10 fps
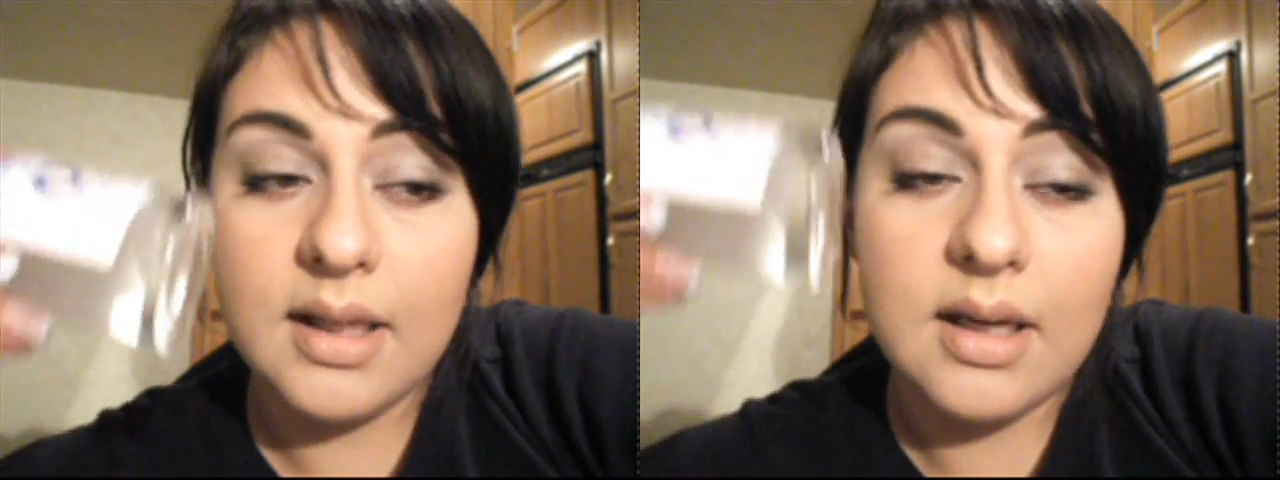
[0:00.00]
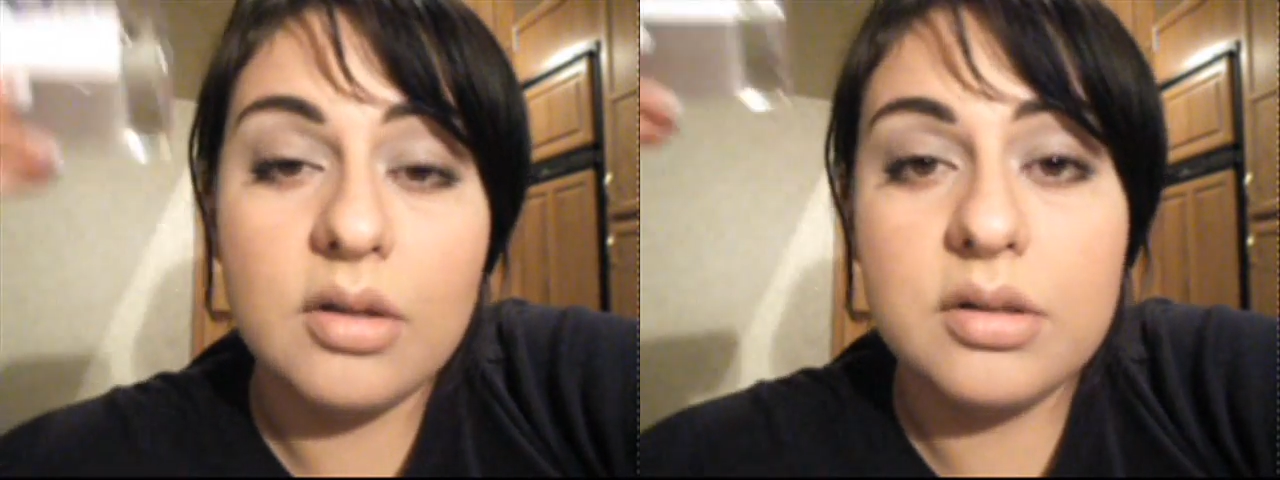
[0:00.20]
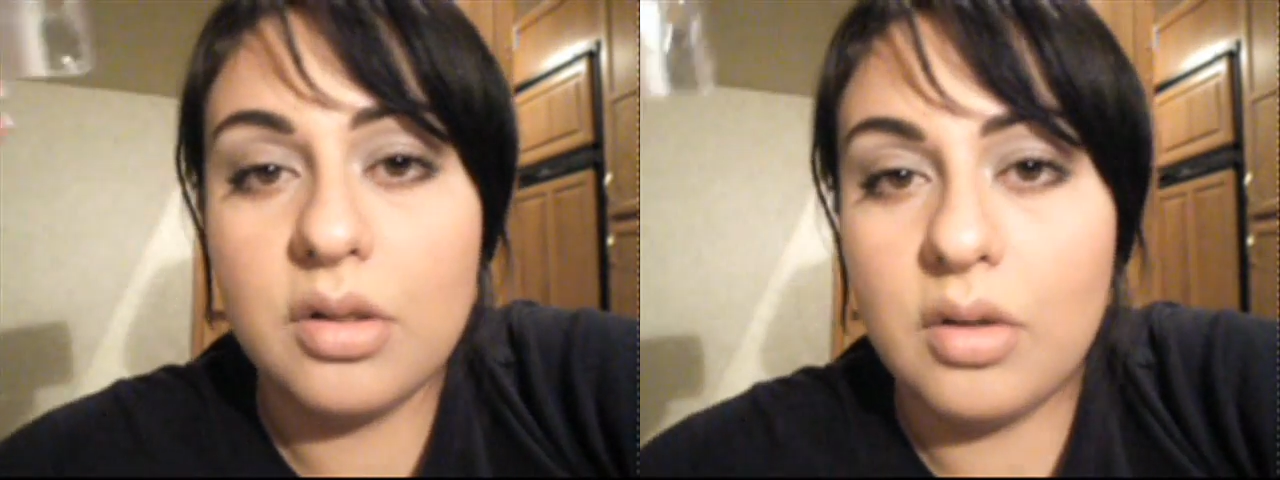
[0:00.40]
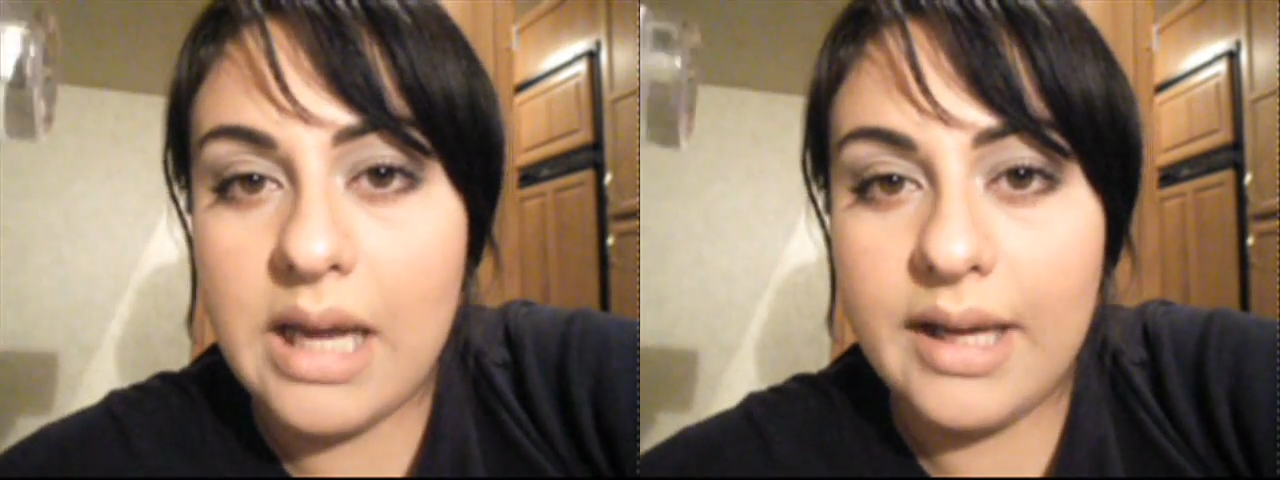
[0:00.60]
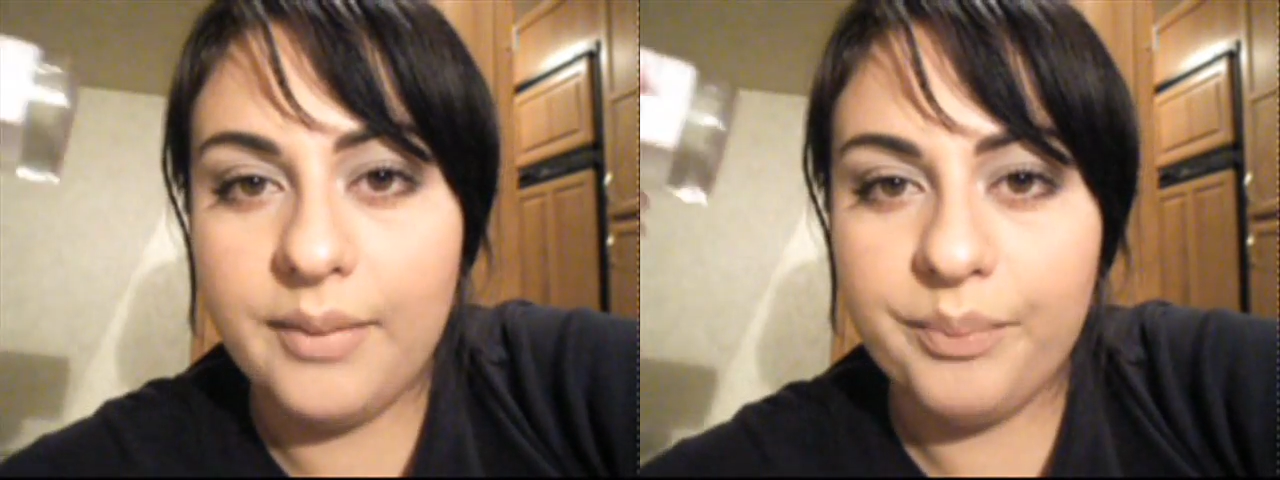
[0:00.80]
and also
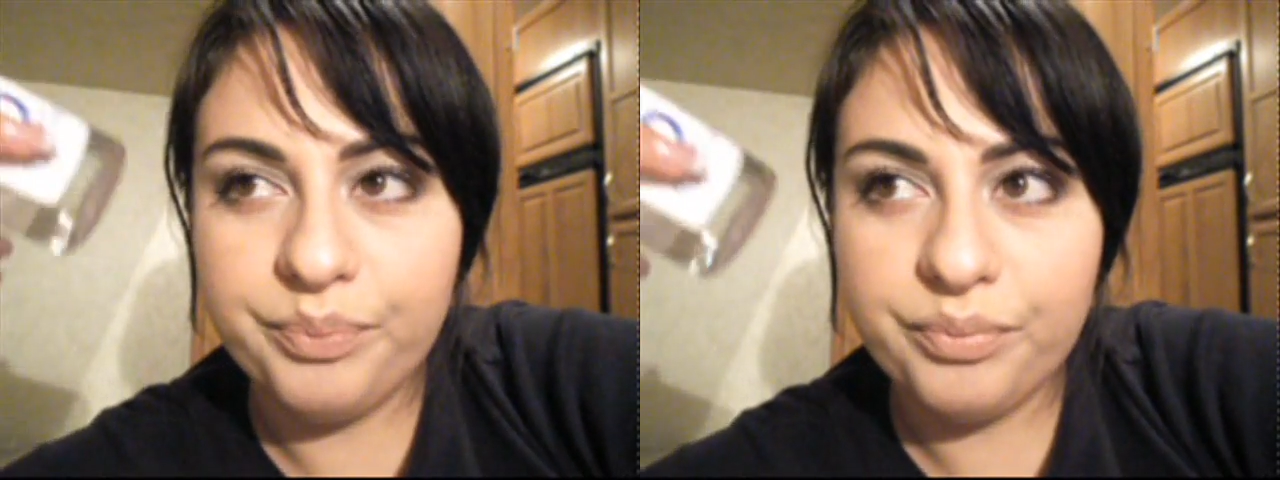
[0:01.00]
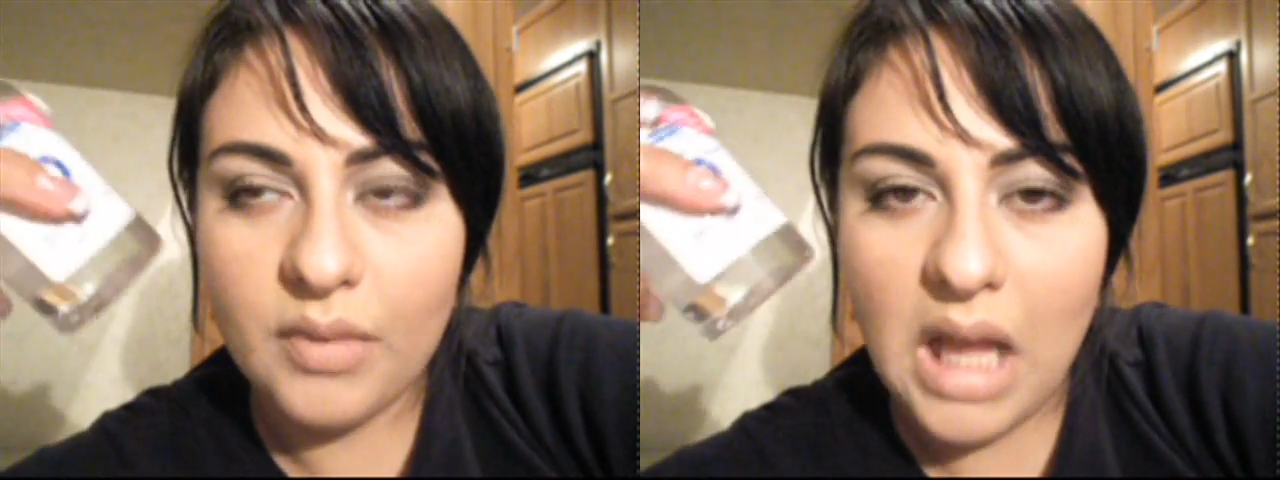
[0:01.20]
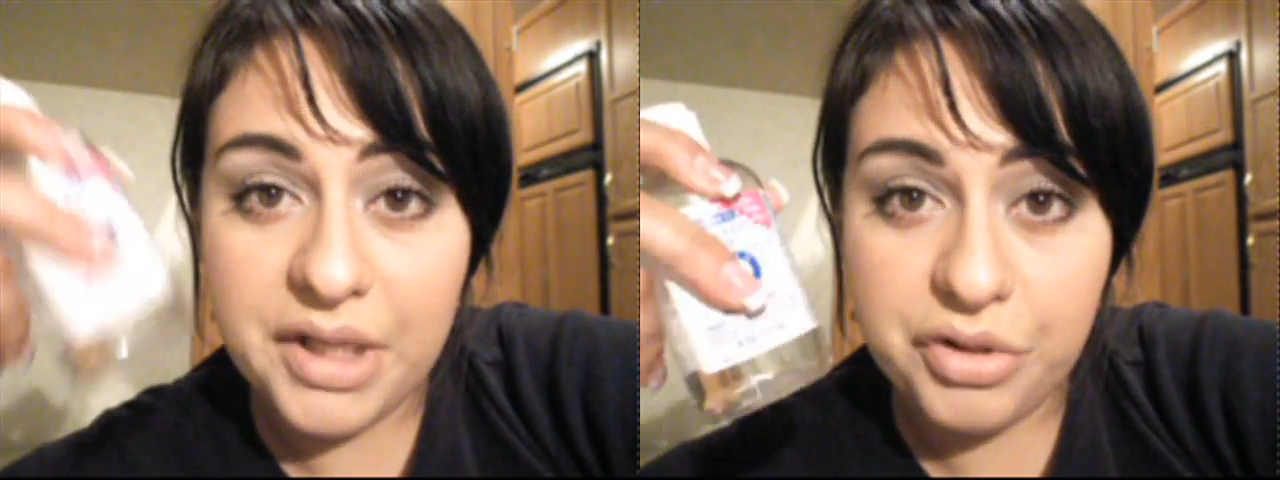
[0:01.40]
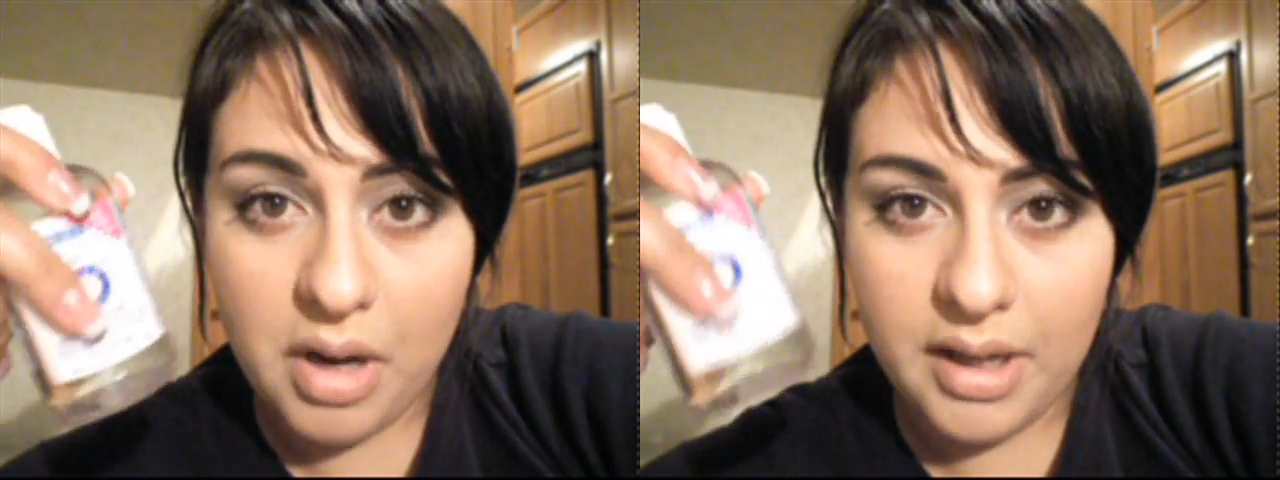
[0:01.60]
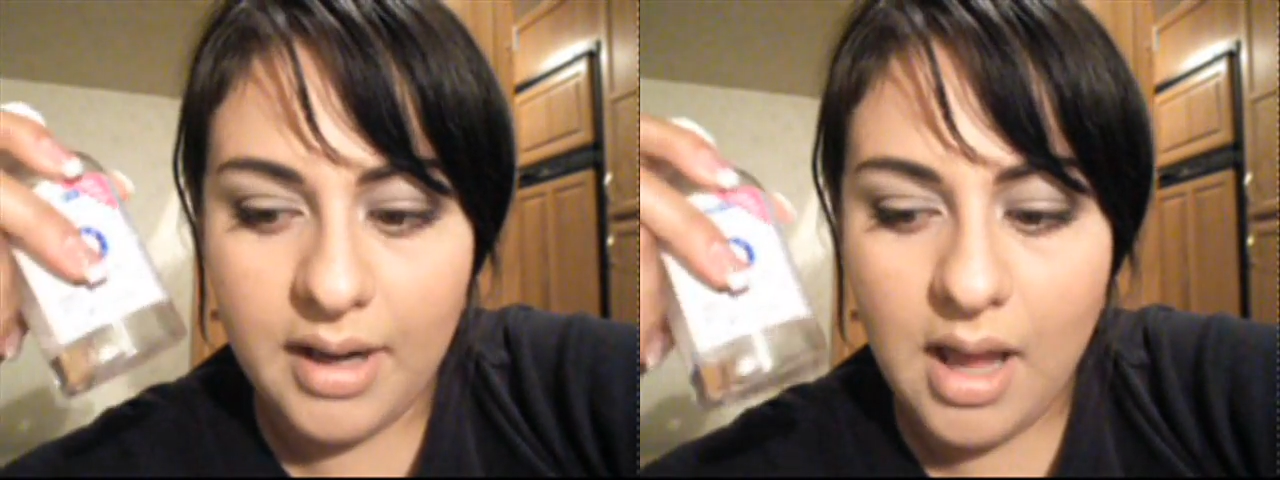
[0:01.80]
I
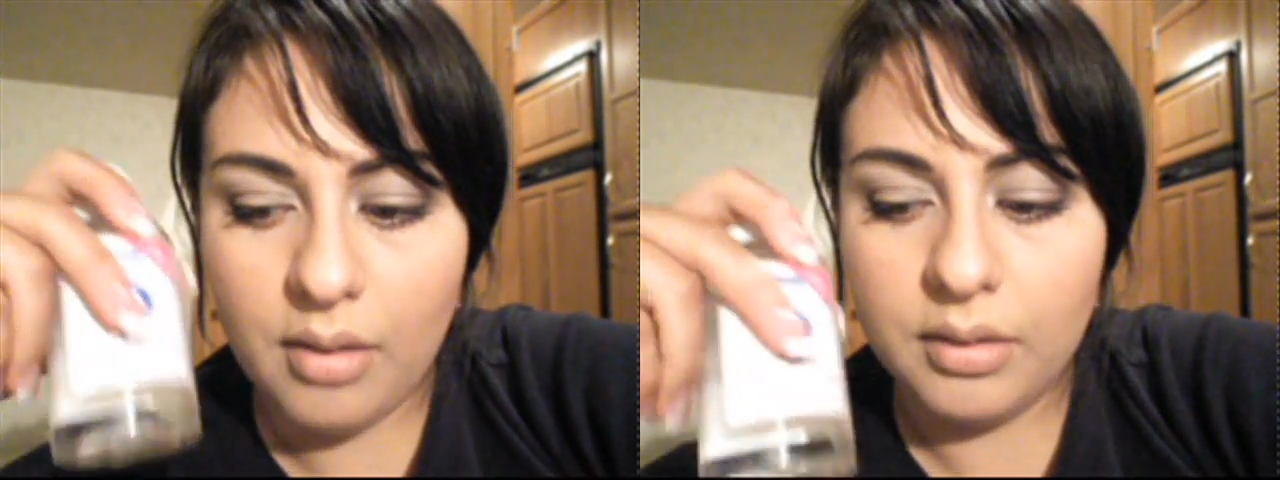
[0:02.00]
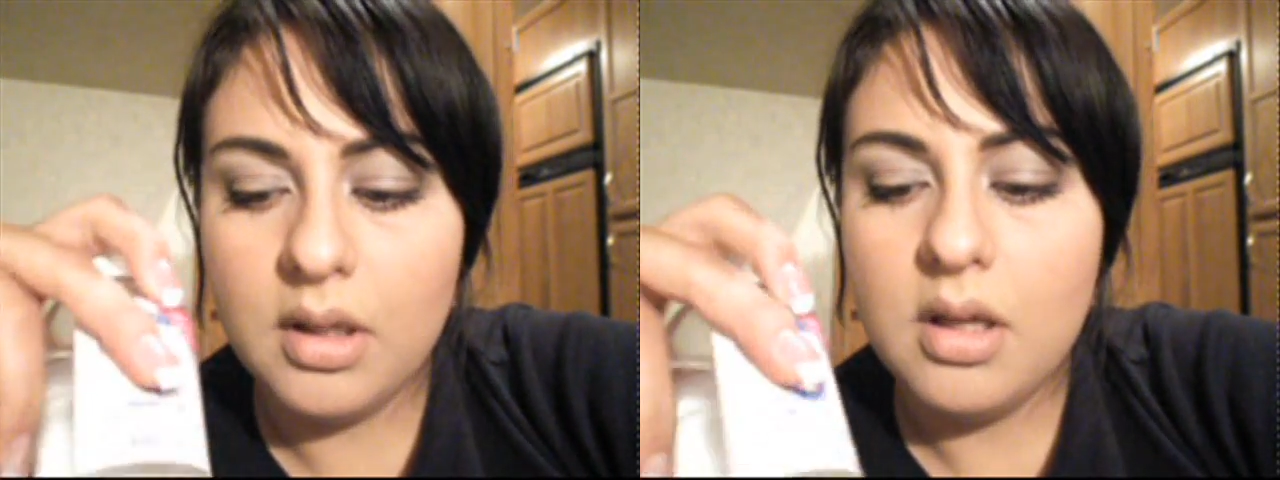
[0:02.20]
tried it out.